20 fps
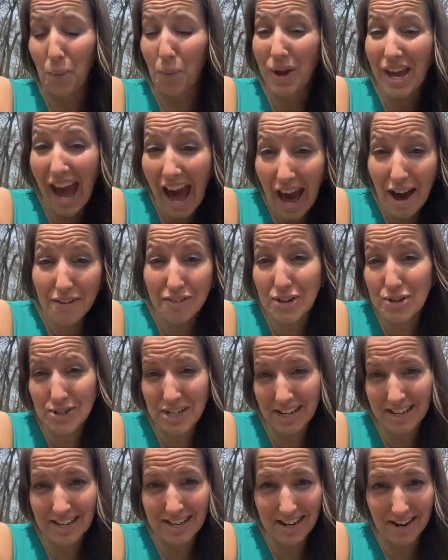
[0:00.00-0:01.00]
we have you
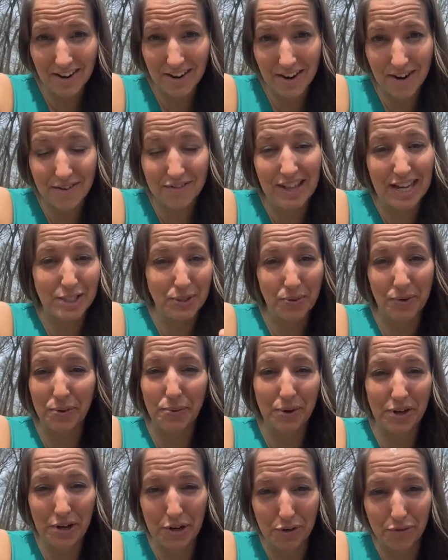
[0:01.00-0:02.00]
taken care of. That's
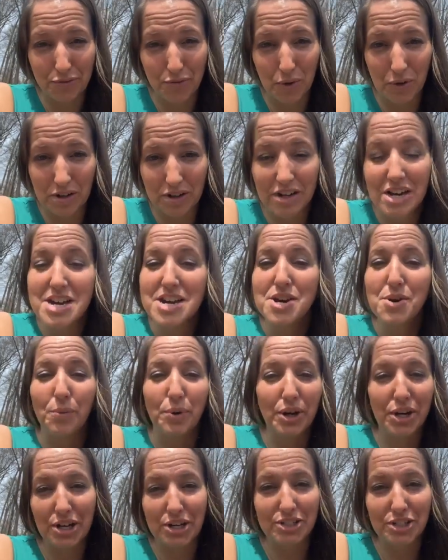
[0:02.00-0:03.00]
what we're here for.
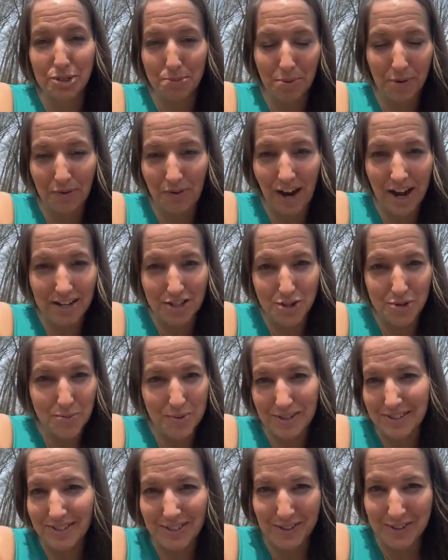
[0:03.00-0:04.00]
We're here to provide you
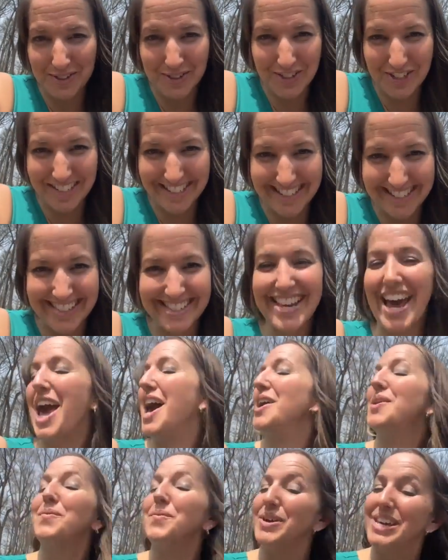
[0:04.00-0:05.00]
with solutions,
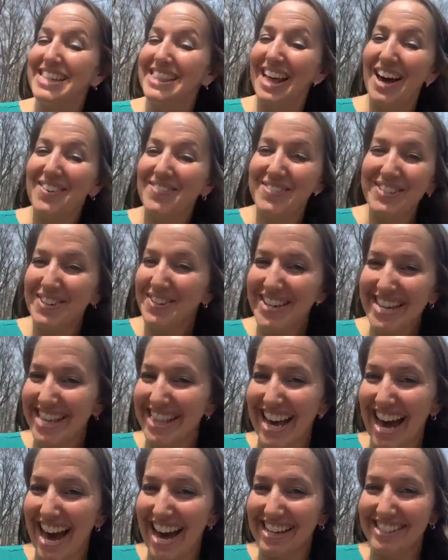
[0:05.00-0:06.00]
and we love
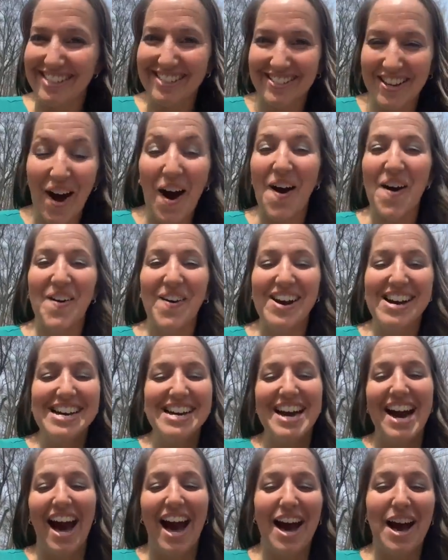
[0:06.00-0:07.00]
doing that. So,
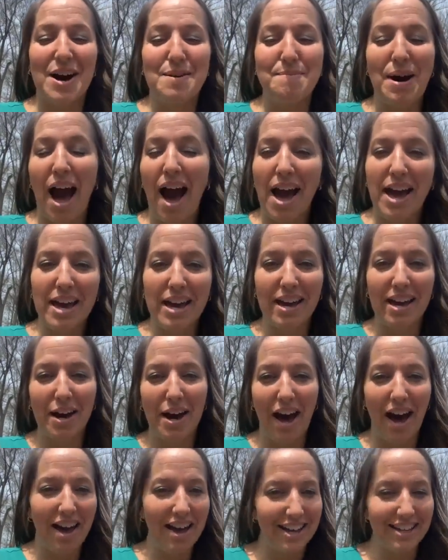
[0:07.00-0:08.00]

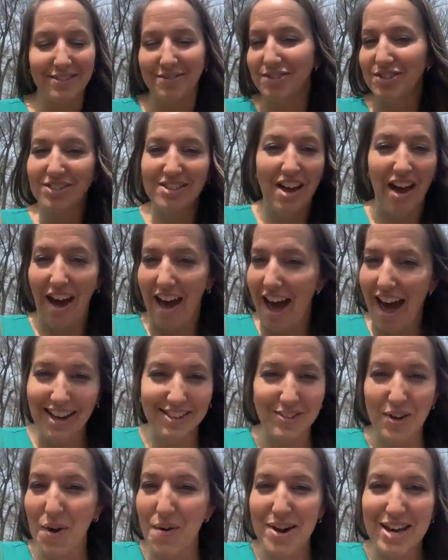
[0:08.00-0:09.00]
I,
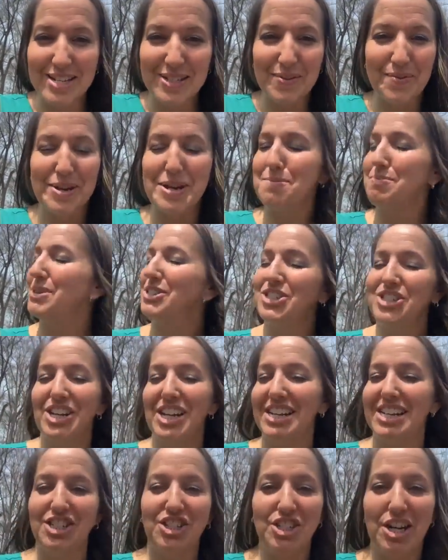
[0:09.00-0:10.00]
as always, we
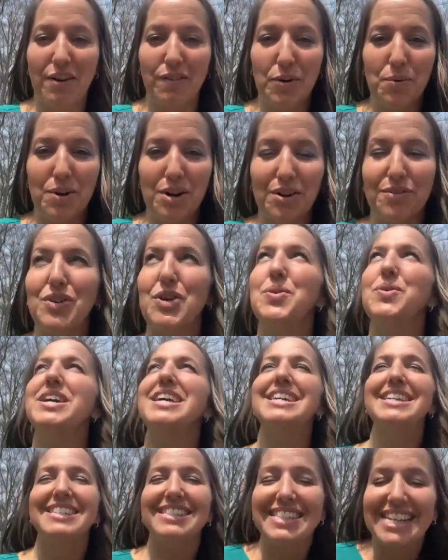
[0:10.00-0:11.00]
appreciate each and every one of you.
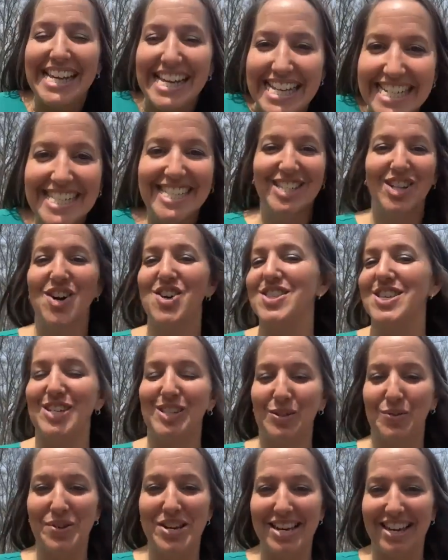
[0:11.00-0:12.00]
It is Easter
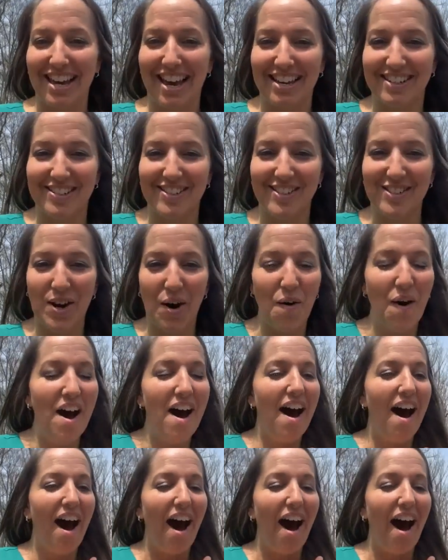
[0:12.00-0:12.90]
this weekend, so